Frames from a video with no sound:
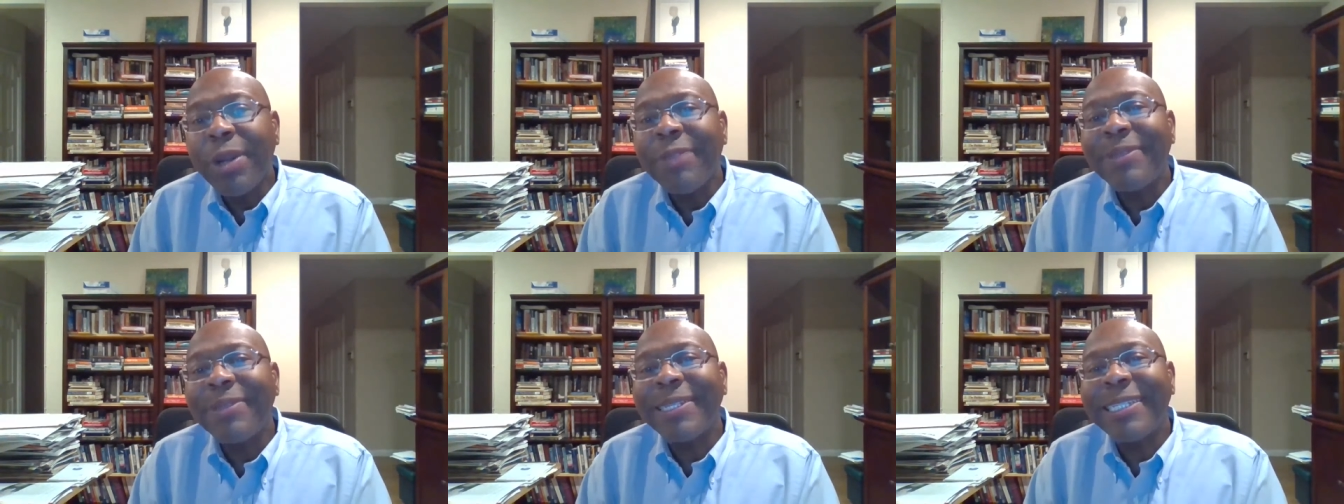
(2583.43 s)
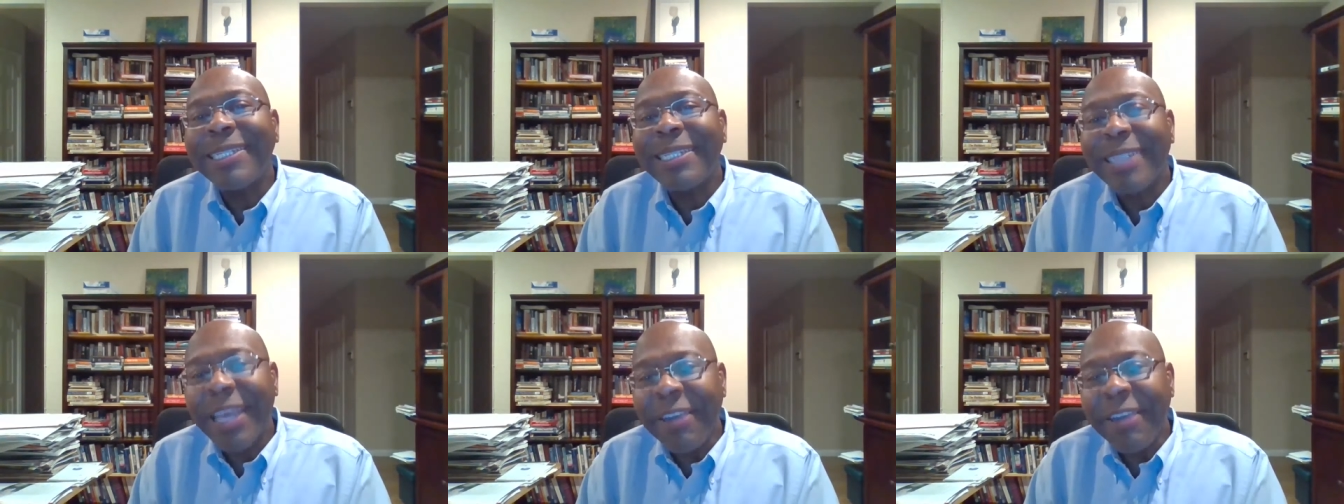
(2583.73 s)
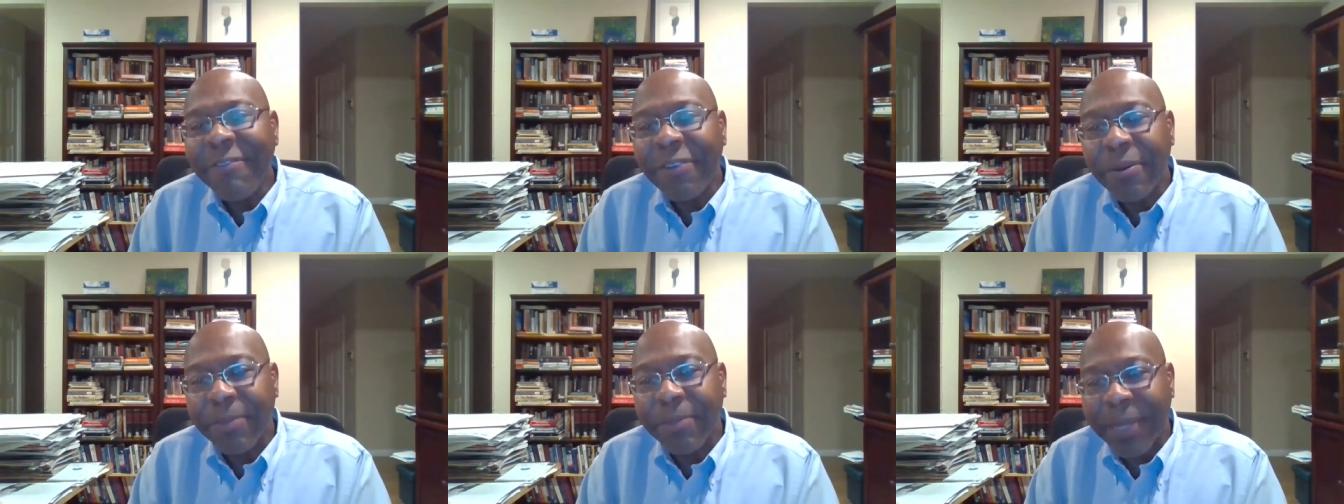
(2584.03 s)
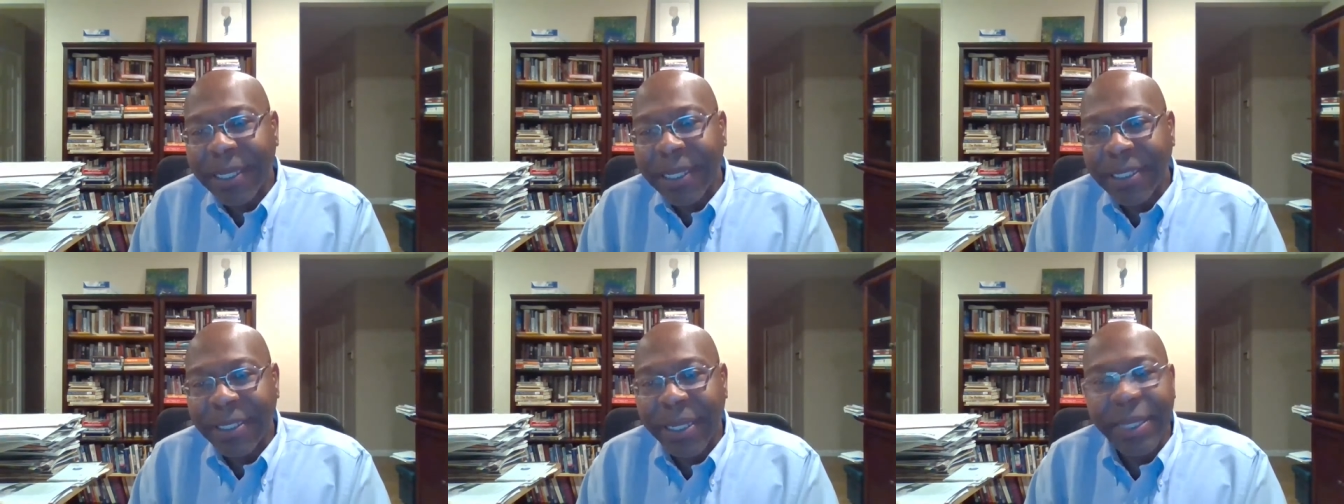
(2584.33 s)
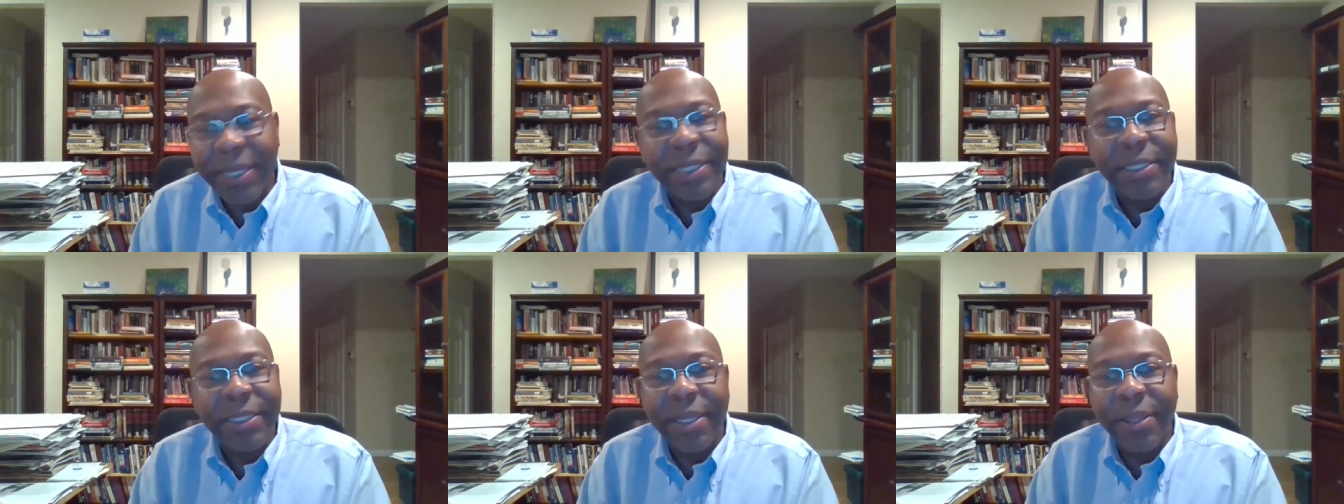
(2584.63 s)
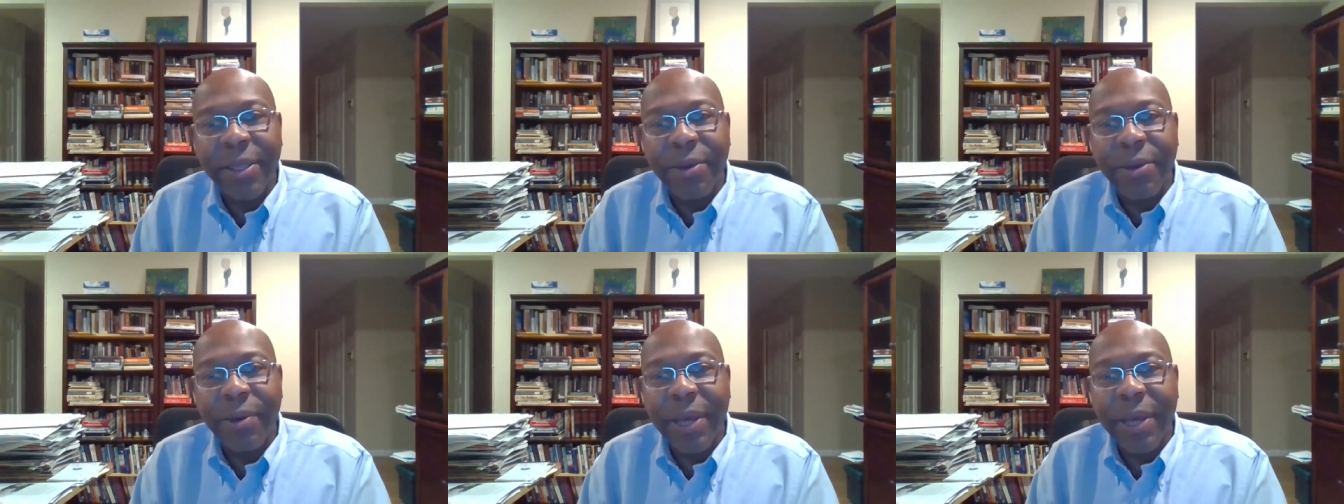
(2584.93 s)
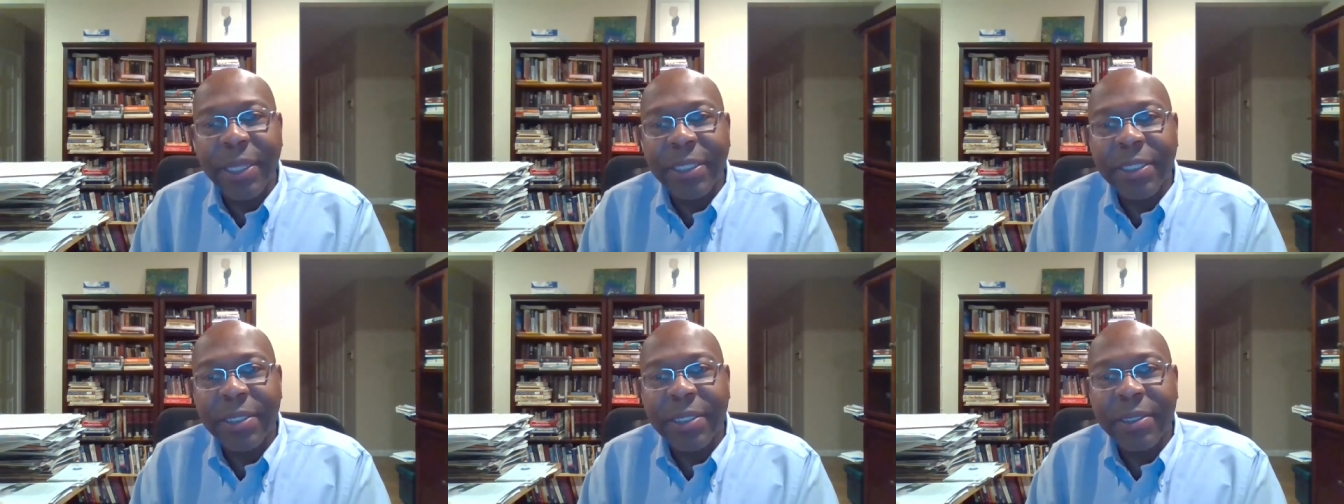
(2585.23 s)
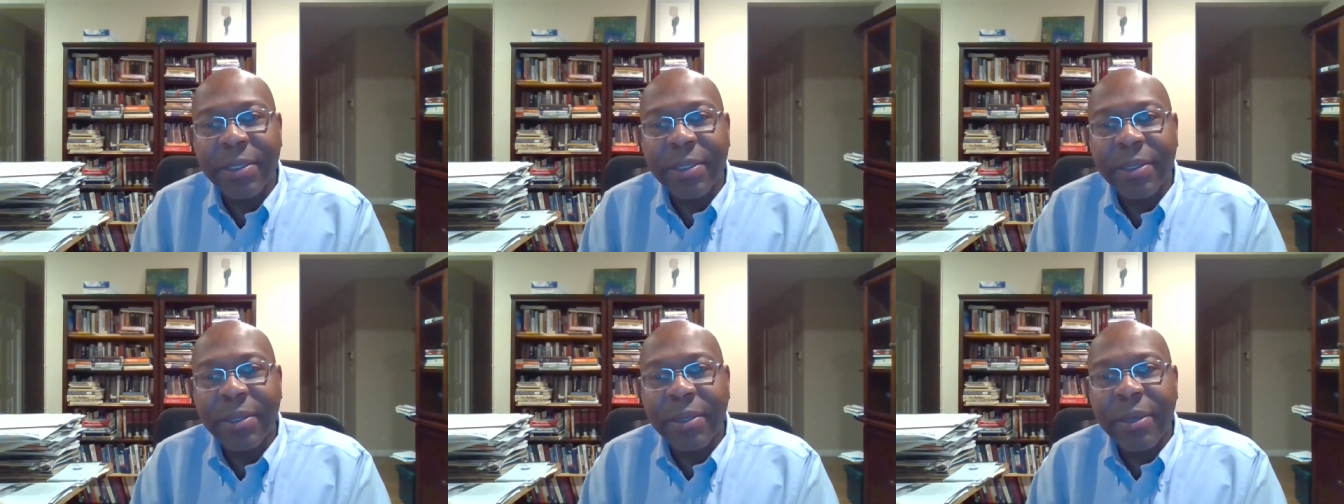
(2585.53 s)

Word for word: one of the safer big cities in the U S,